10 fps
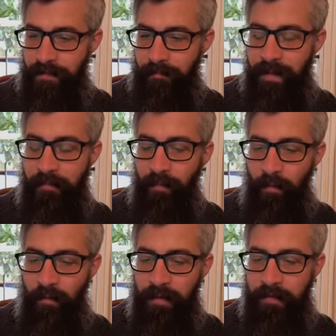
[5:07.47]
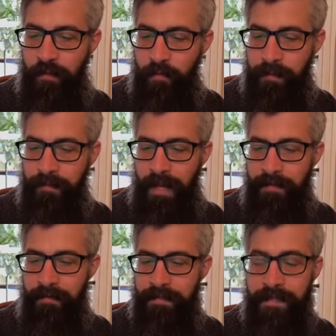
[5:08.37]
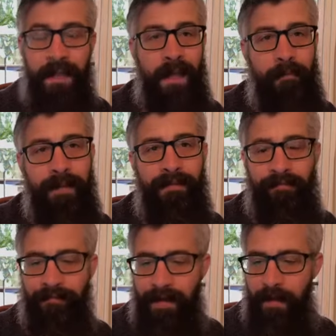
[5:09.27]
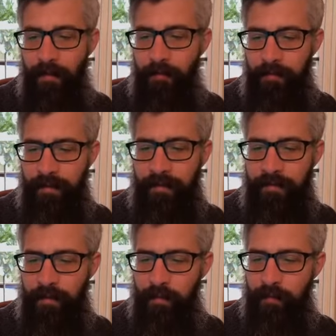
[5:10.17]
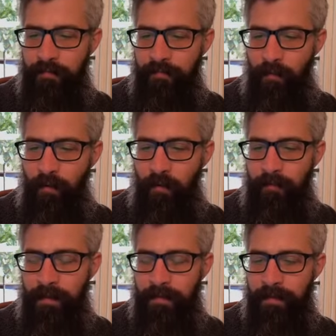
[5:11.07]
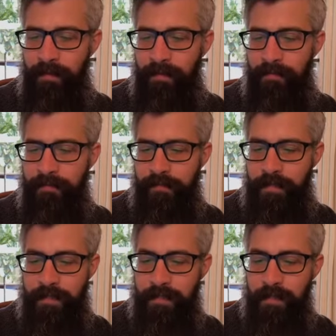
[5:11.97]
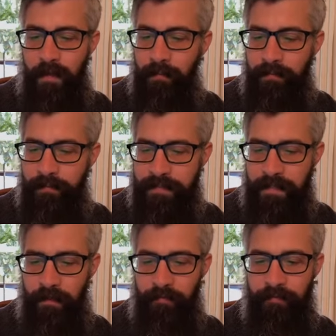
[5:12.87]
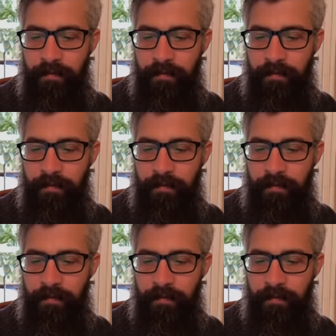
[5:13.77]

being born in human likeness, and being found in human form, Jesus humbled himself